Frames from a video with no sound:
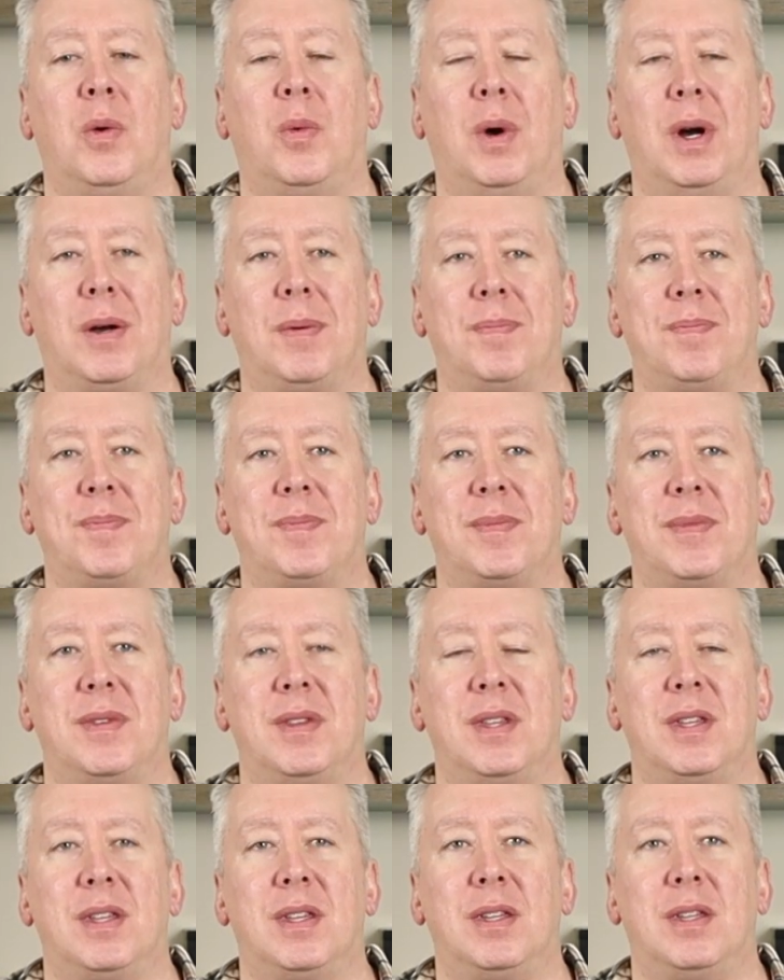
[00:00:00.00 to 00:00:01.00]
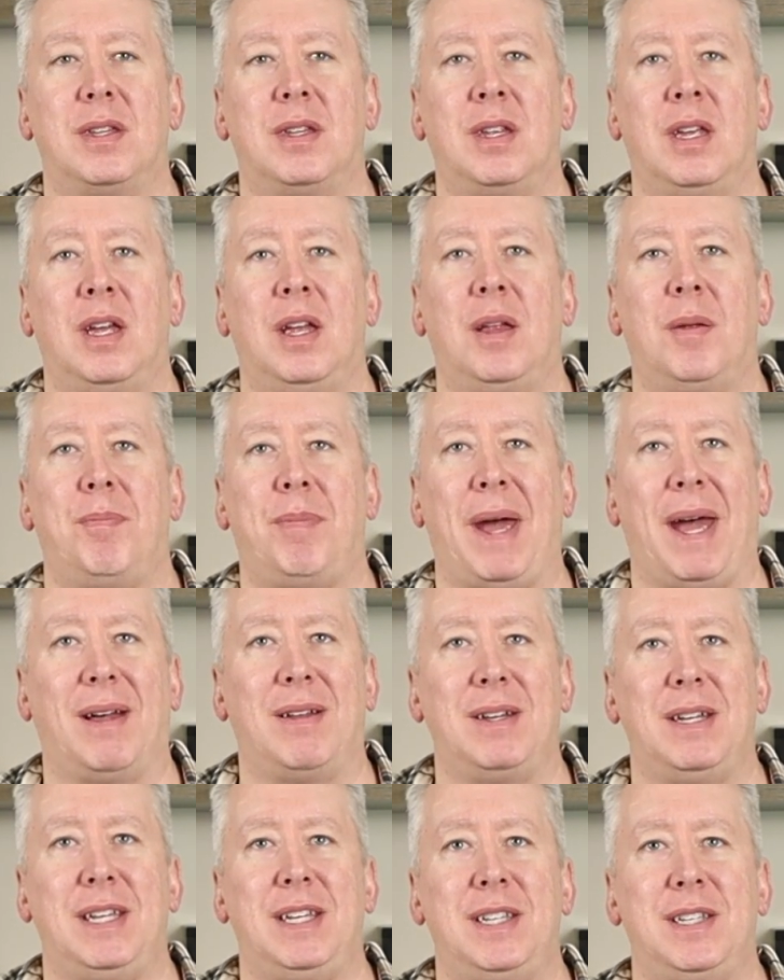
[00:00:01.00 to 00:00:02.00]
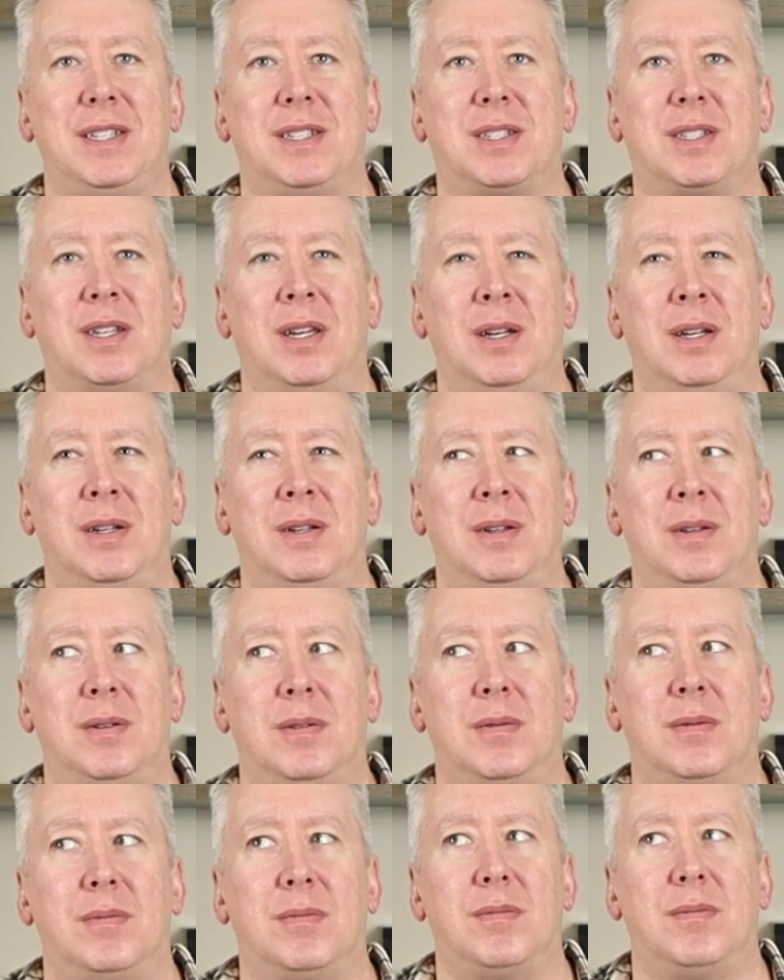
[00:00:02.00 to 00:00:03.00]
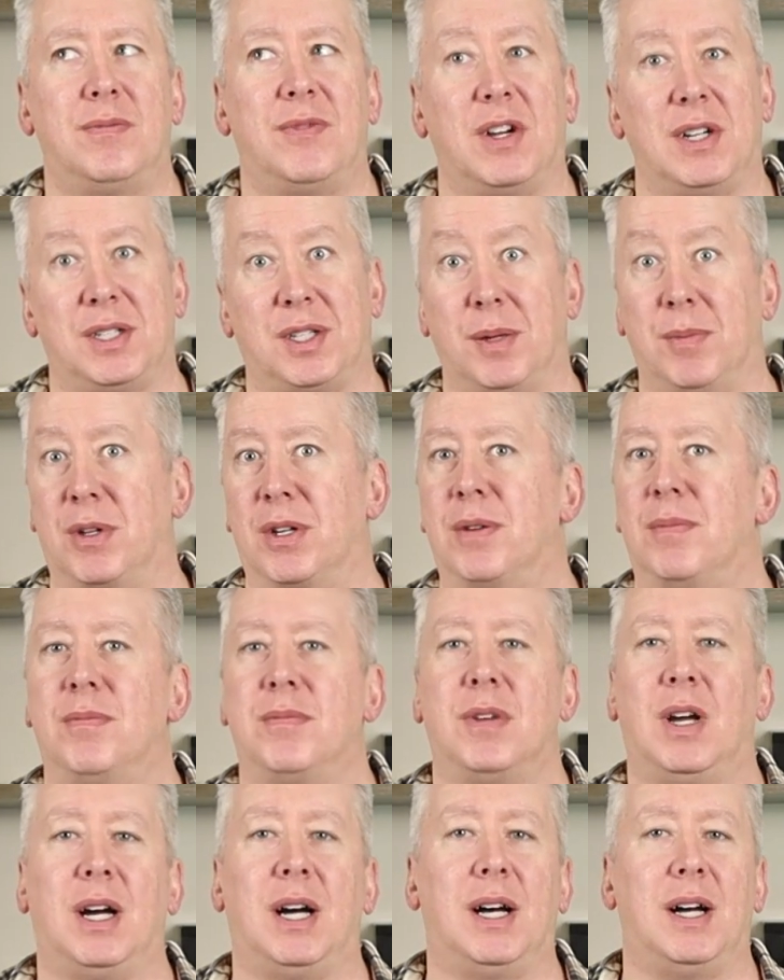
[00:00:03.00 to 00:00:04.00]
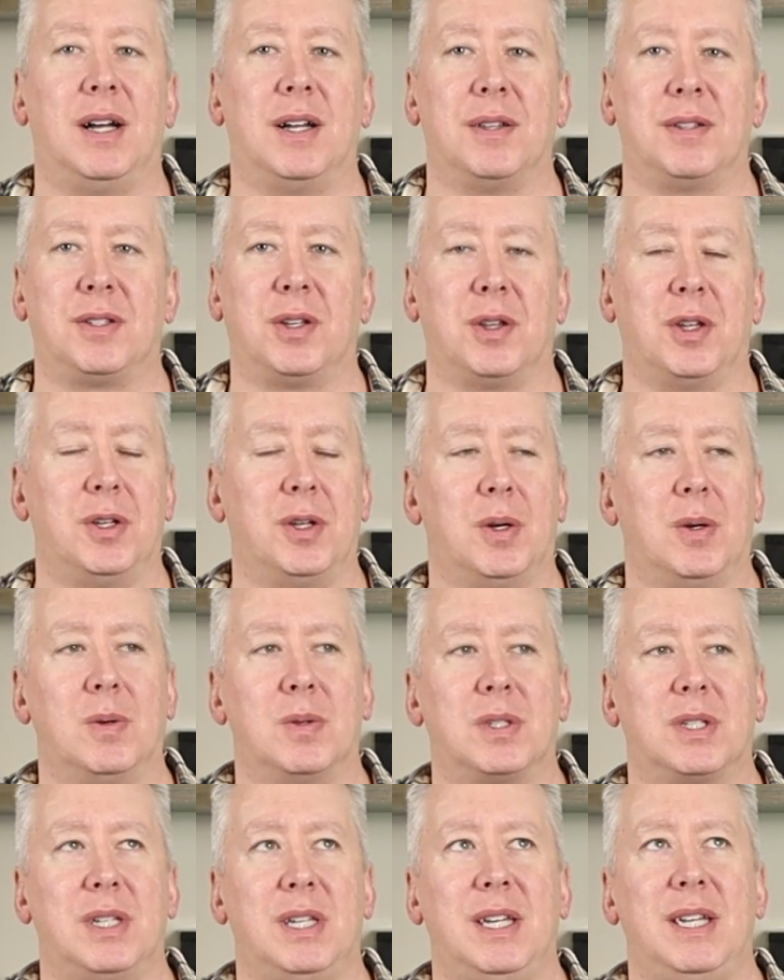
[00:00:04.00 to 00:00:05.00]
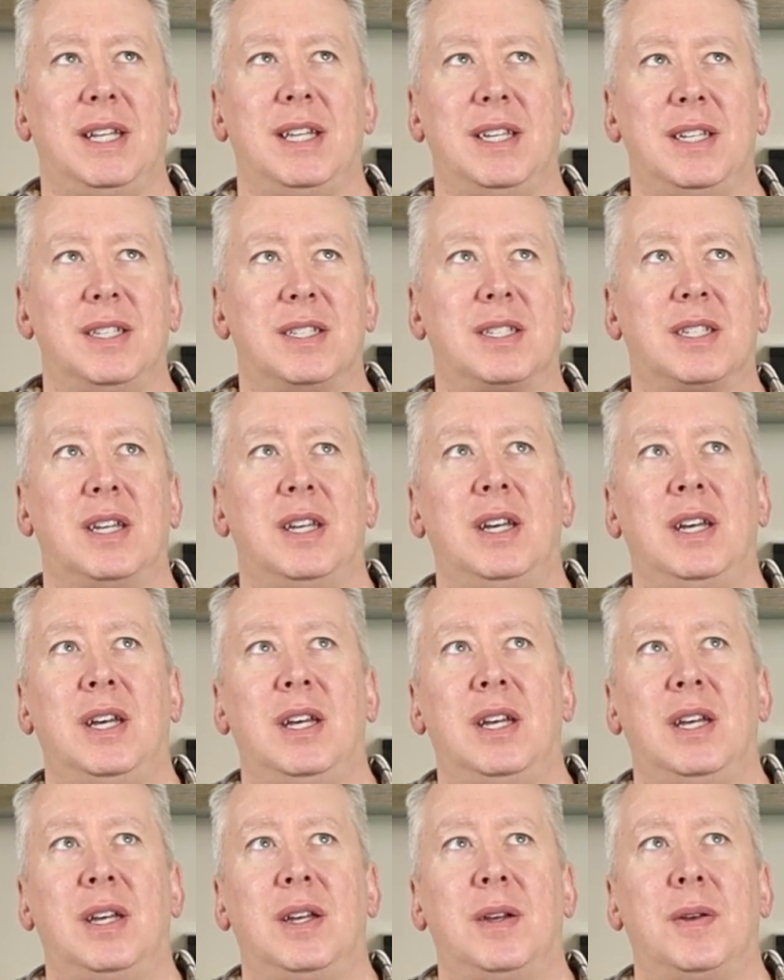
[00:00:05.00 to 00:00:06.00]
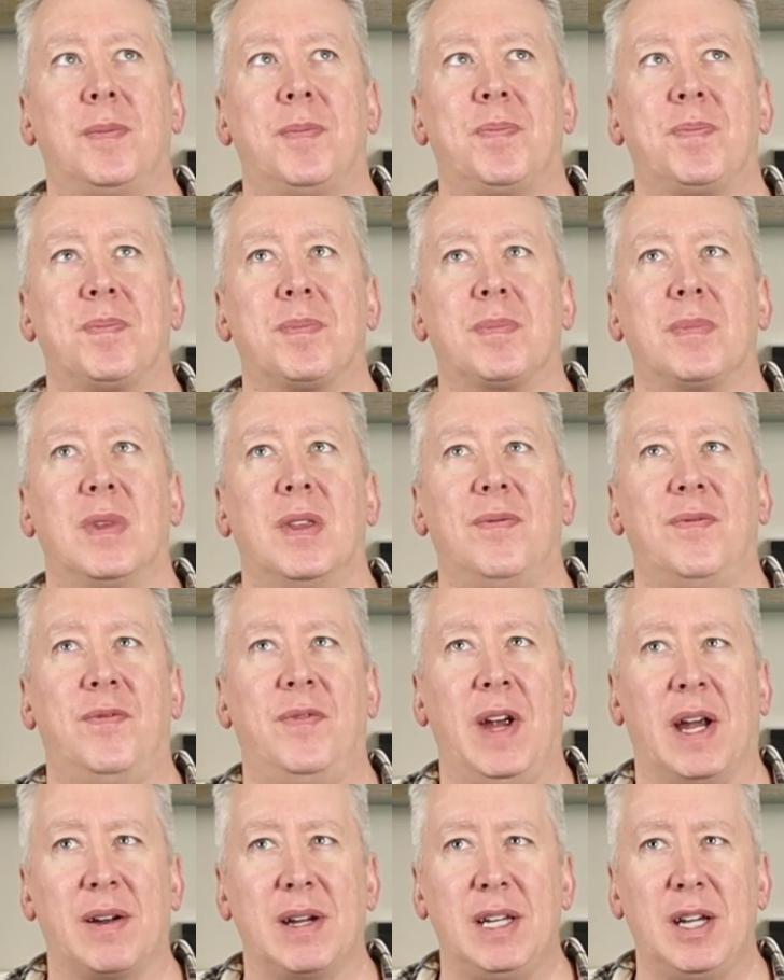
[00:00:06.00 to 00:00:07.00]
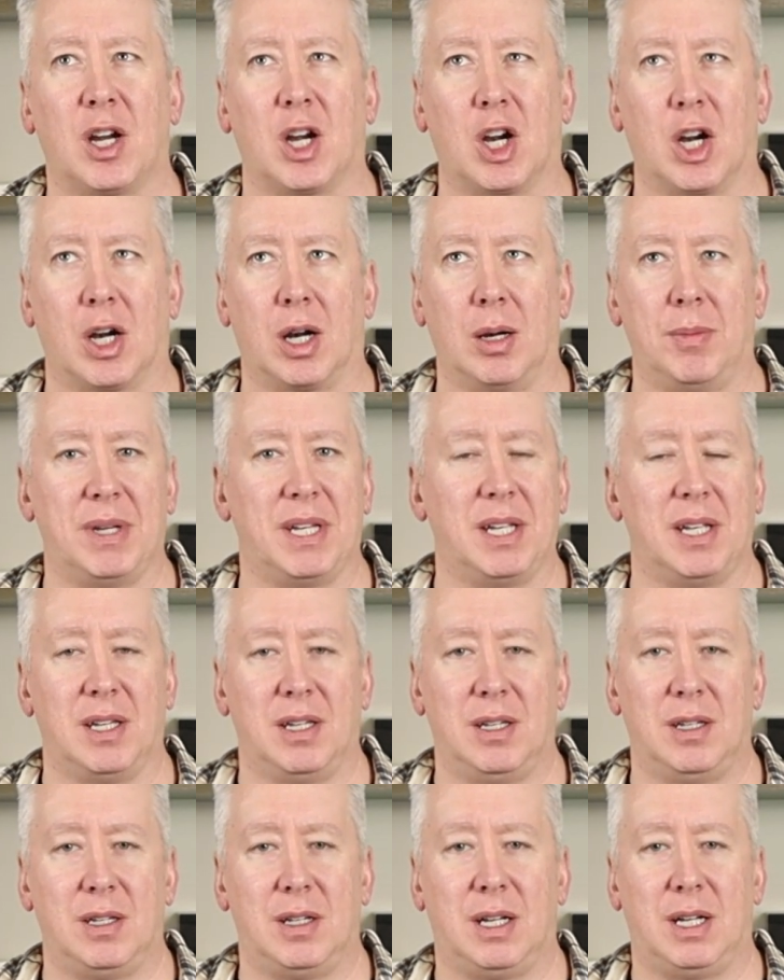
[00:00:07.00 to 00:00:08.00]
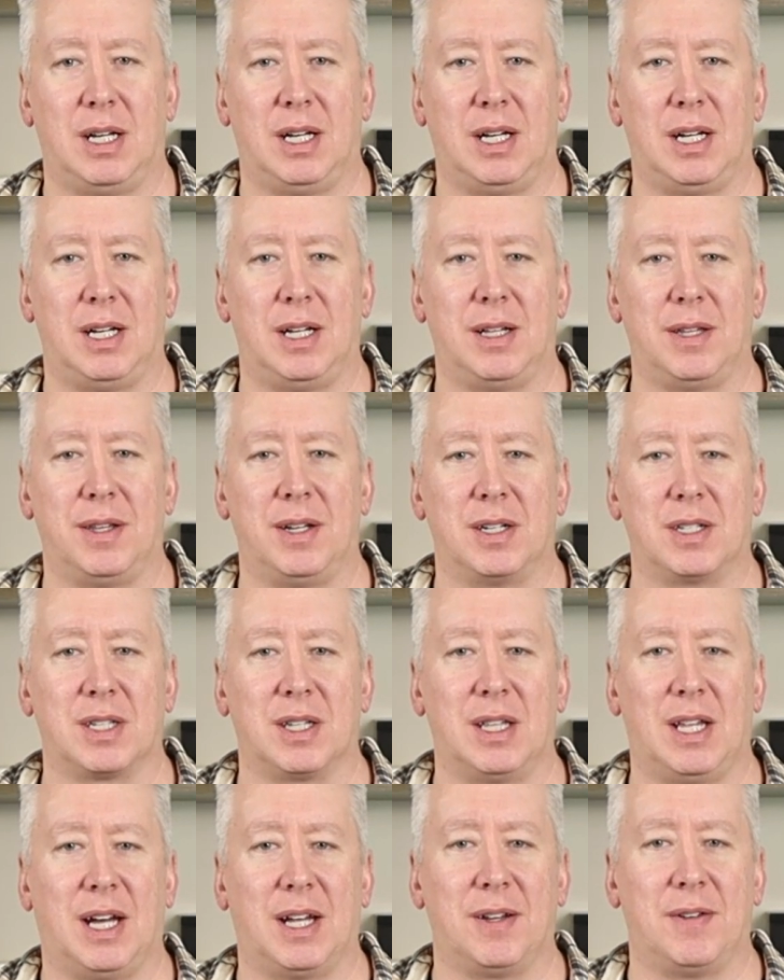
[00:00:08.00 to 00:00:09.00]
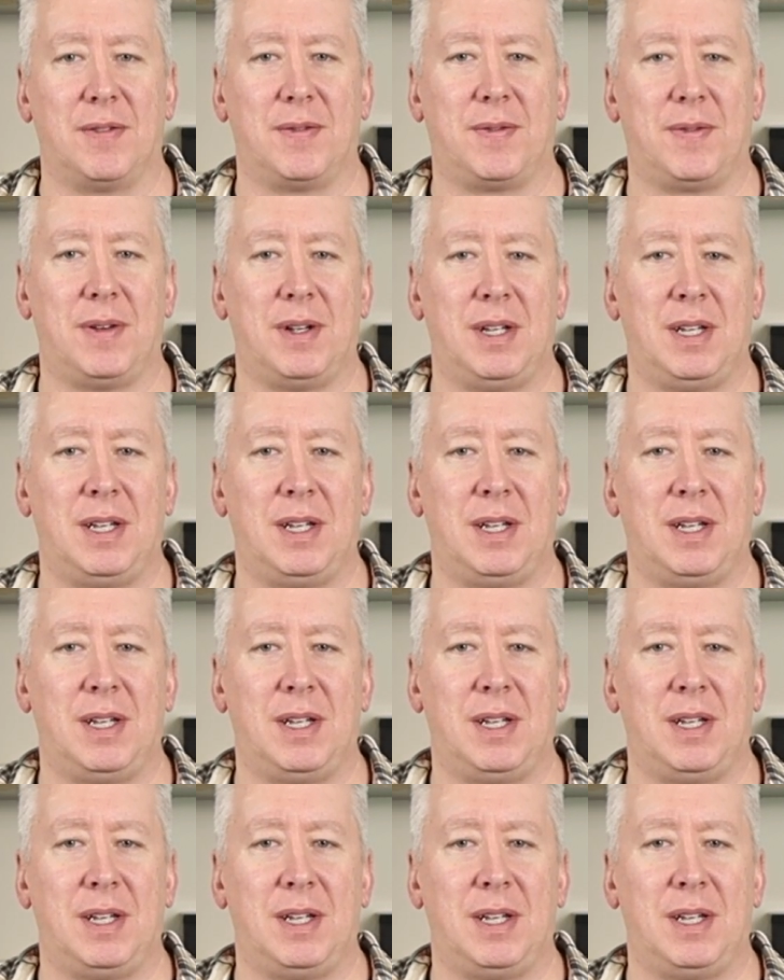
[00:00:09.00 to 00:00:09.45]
Well, palate is very similar to the nose. It is very herby. There's a lot of